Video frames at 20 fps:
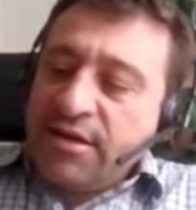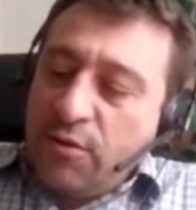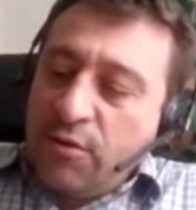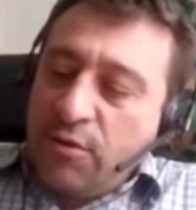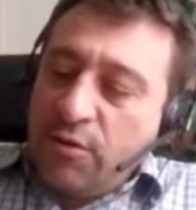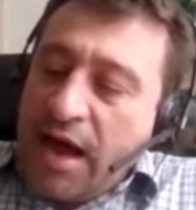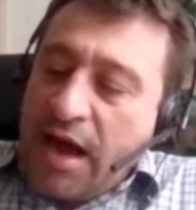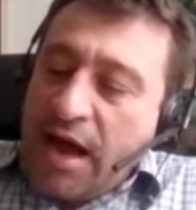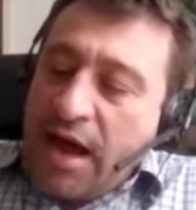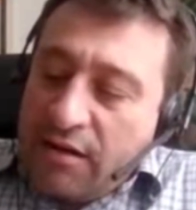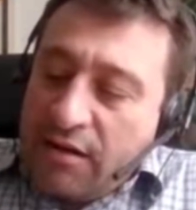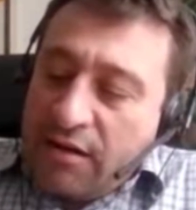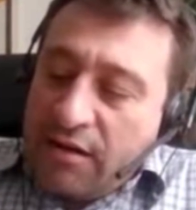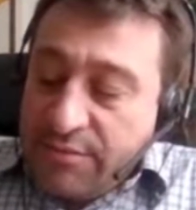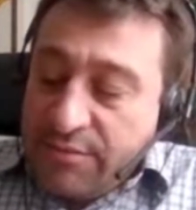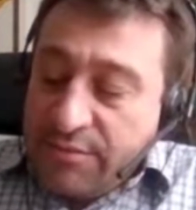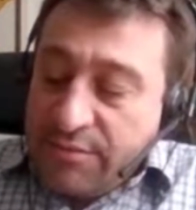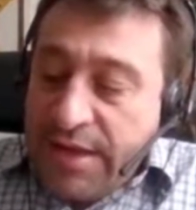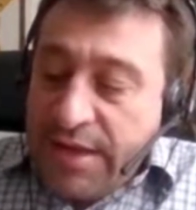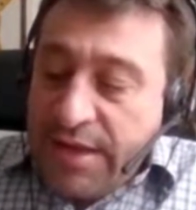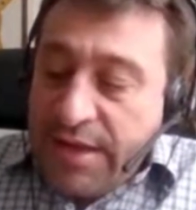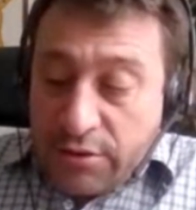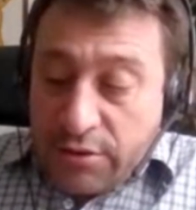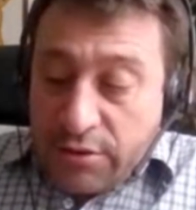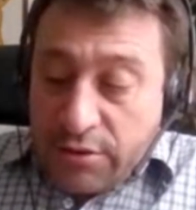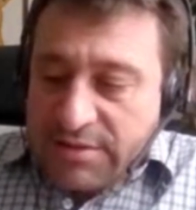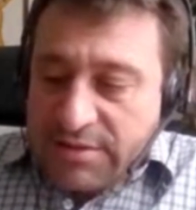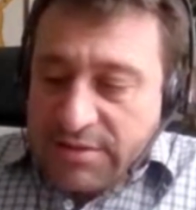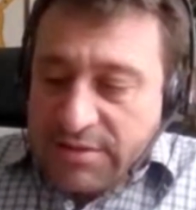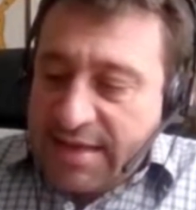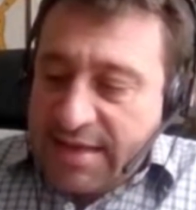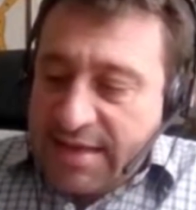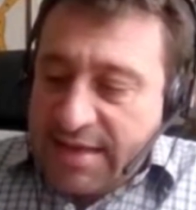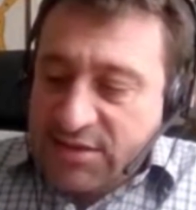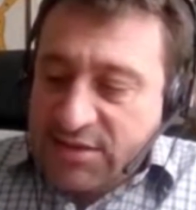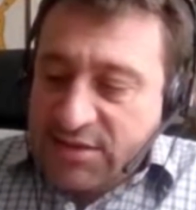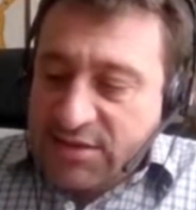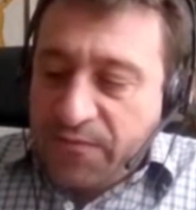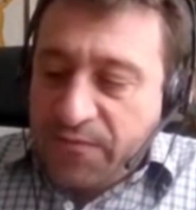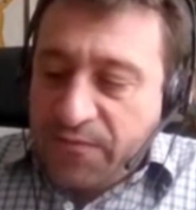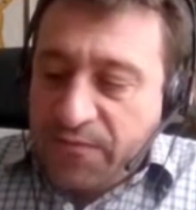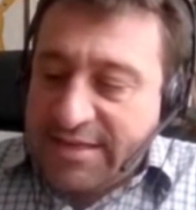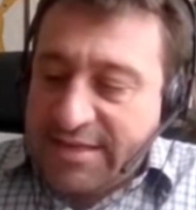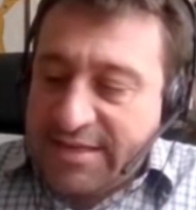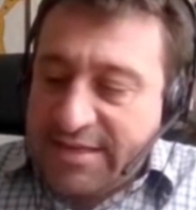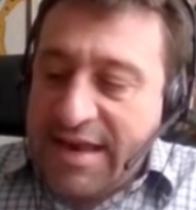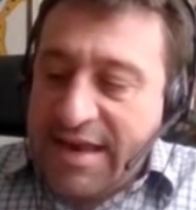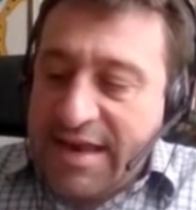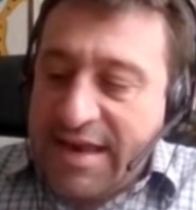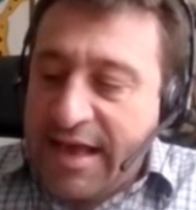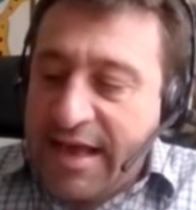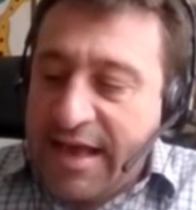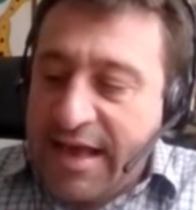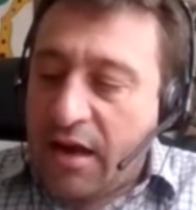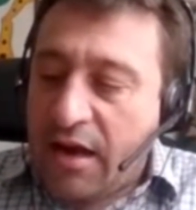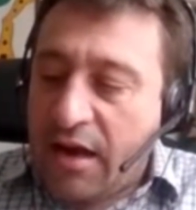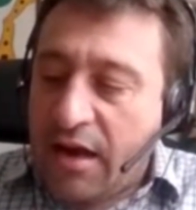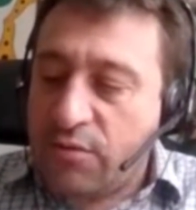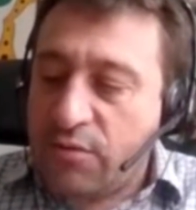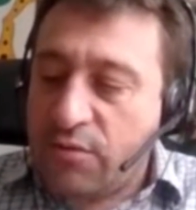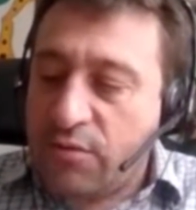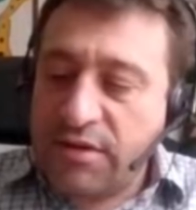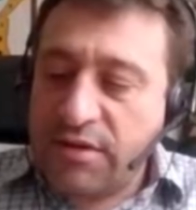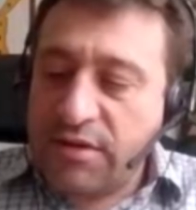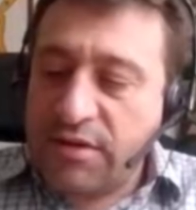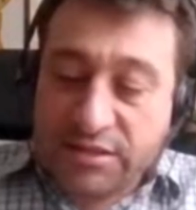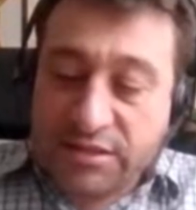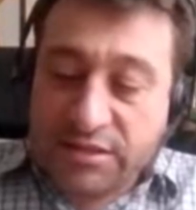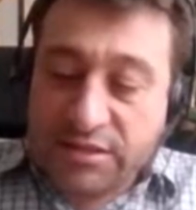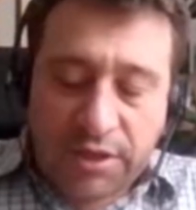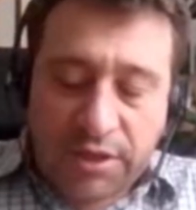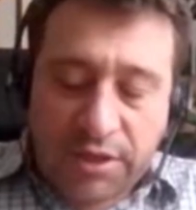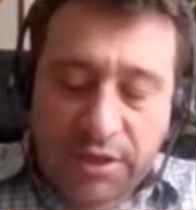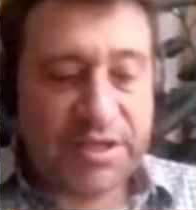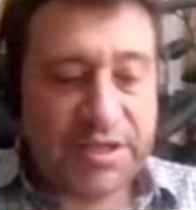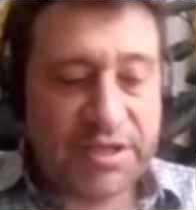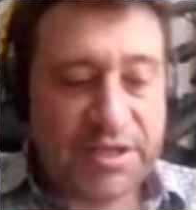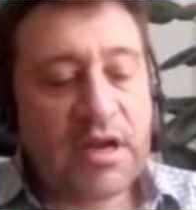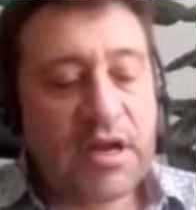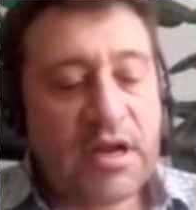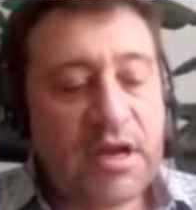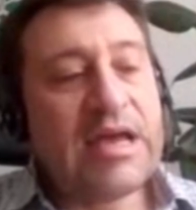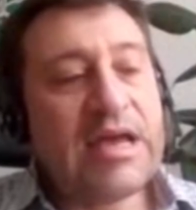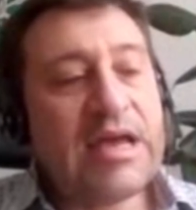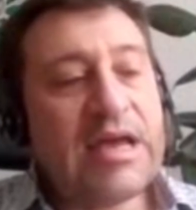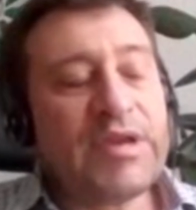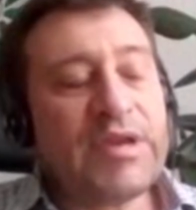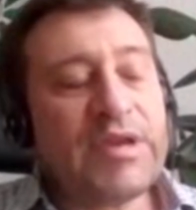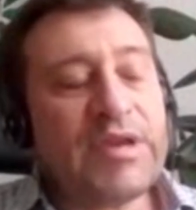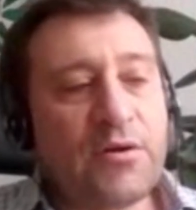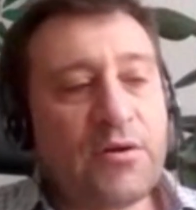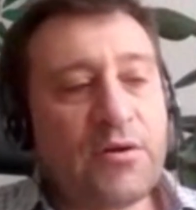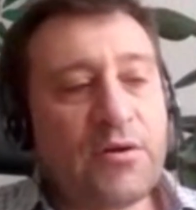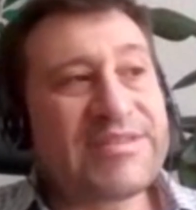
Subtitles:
As you know, we are in Belarus as office and legal headquarters,